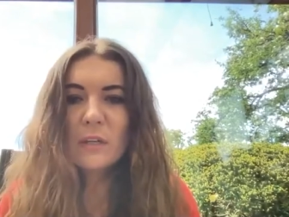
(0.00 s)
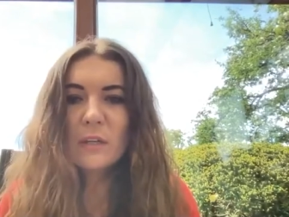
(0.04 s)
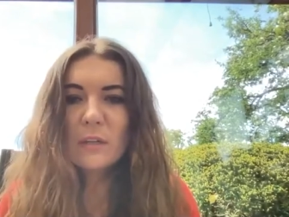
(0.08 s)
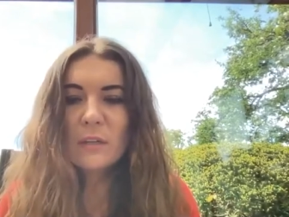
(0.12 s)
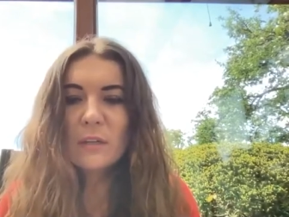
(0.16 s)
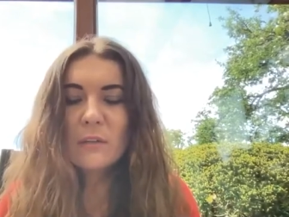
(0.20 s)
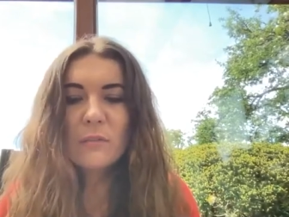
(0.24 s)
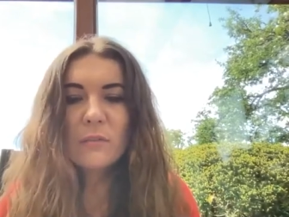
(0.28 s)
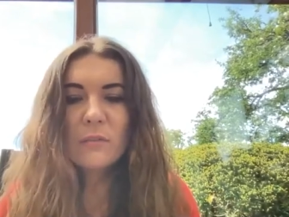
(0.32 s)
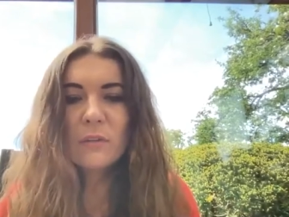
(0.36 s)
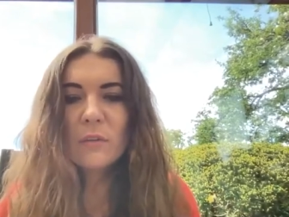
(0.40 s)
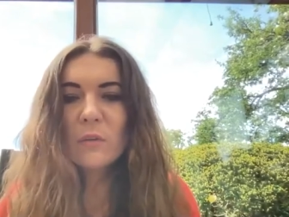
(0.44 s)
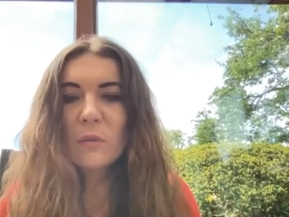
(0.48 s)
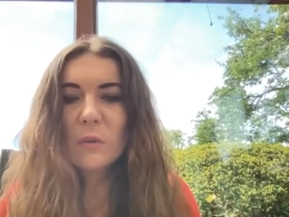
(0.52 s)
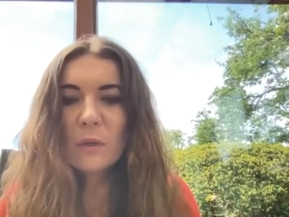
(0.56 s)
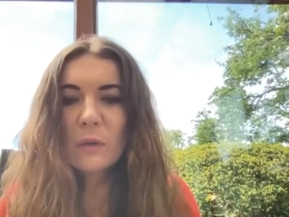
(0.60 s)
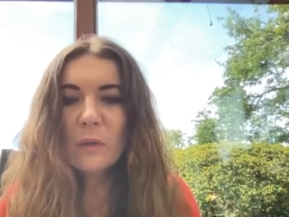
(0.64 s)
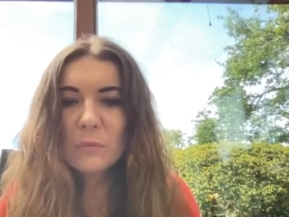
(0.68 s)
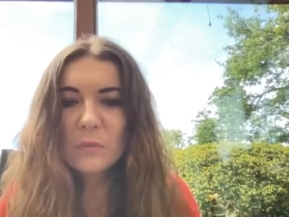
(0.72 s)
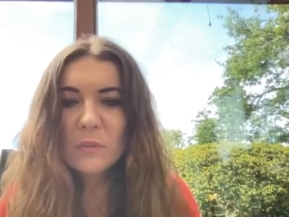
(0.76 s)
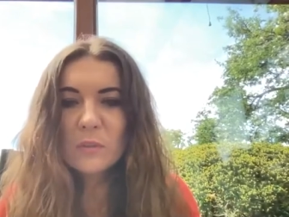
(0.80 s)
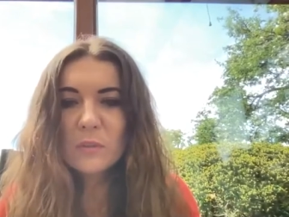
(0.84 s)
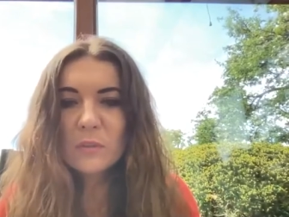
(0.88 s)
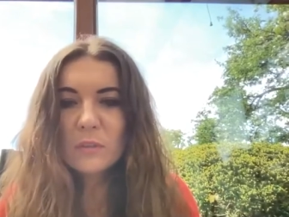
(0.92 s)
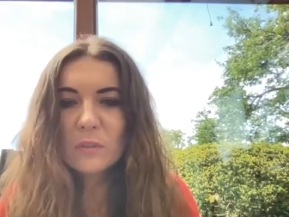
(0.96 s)
everything
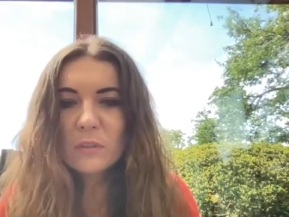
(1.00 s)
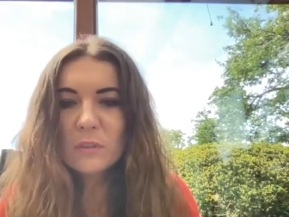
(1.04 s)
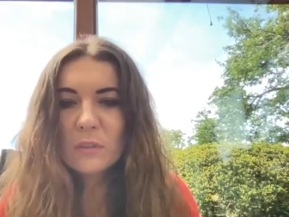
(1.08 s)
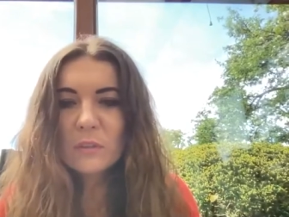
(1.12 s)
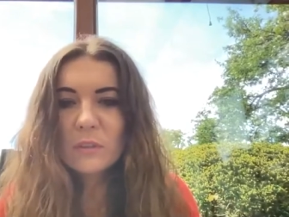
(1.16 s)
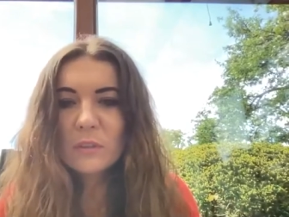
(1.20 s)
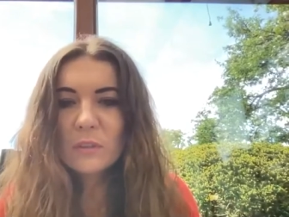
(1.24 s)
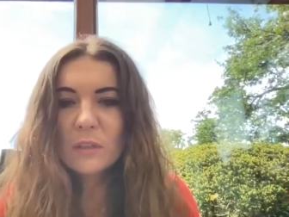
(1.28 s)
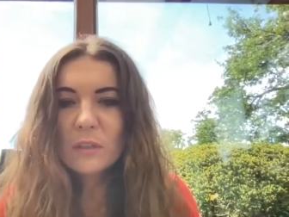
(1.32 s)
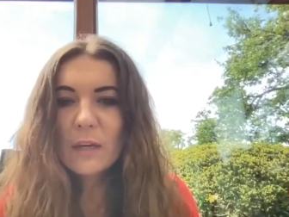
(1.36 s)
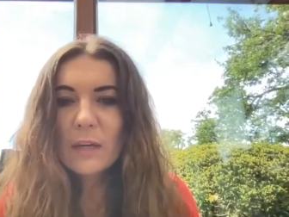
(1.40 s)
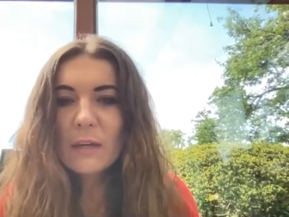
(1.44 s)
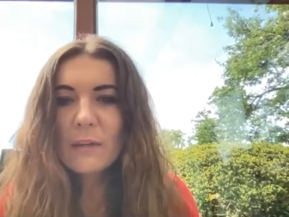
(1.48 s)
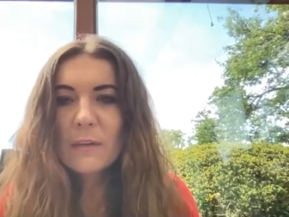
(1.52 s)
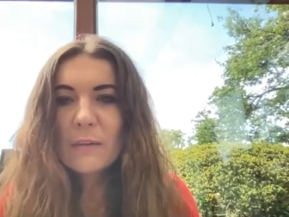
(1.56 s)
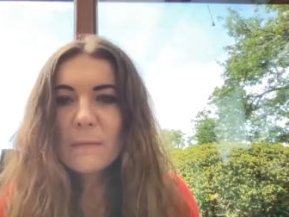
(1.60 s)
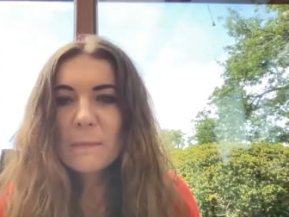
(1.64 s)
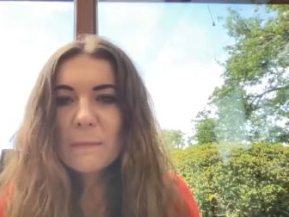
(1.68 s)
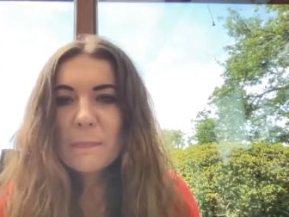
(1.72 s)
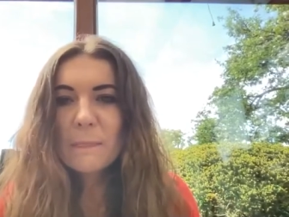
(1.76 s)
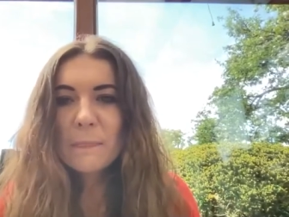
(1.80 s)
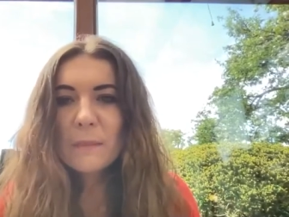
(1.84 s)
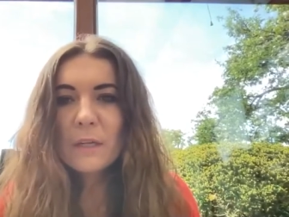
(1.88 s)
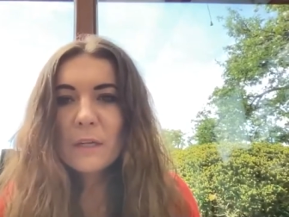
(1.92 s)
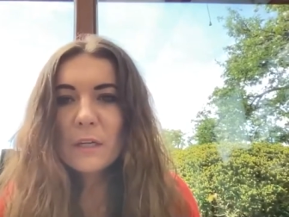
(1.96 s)
collapsed yeah
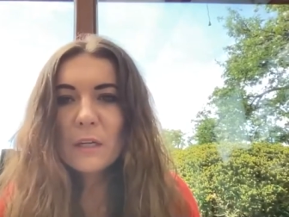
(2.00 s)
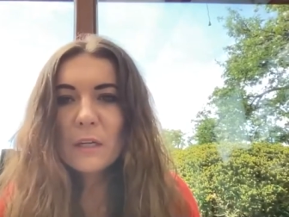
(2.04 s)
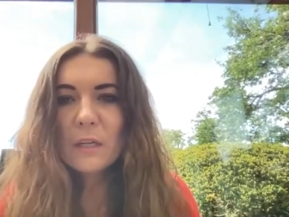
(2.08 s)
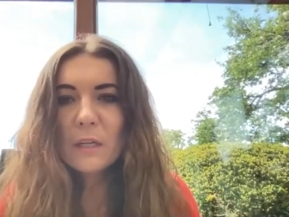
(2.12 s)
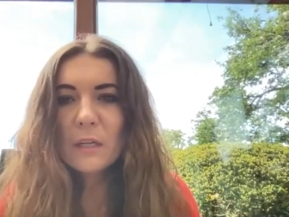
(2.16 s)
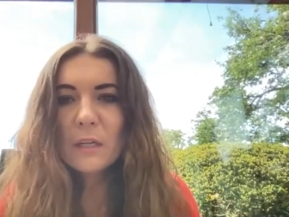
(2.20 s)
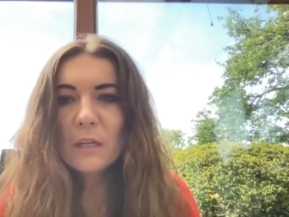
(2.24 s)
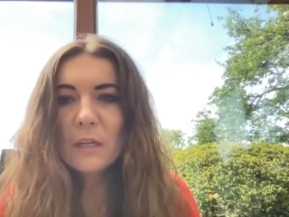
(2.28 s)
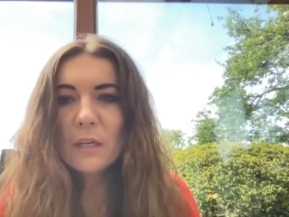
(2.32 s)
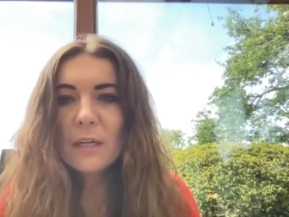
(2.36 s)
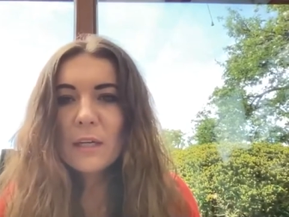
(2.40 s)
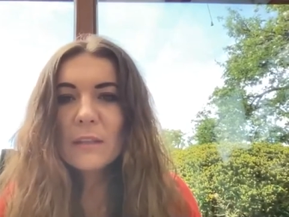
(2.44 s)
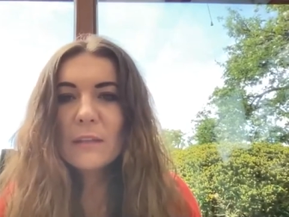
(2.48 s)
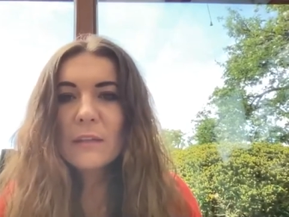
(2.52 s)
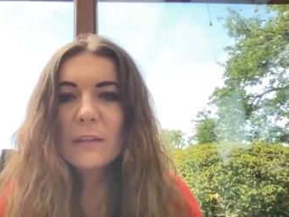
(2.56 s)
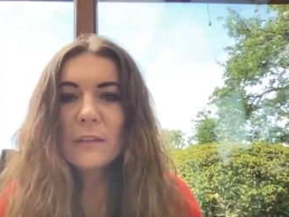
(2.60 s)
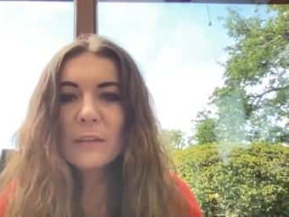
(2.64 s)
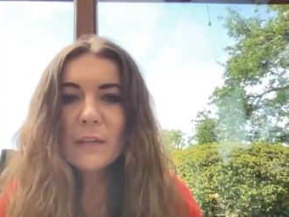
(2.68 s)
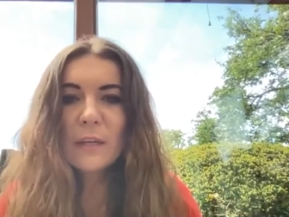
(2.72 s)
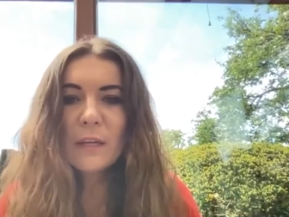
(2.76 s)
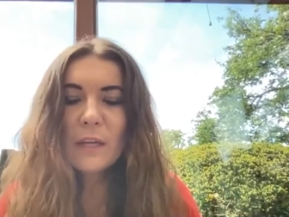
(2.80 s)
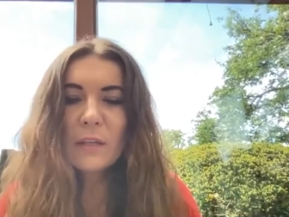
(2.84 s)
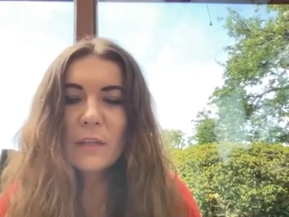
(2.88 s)
uh, and then they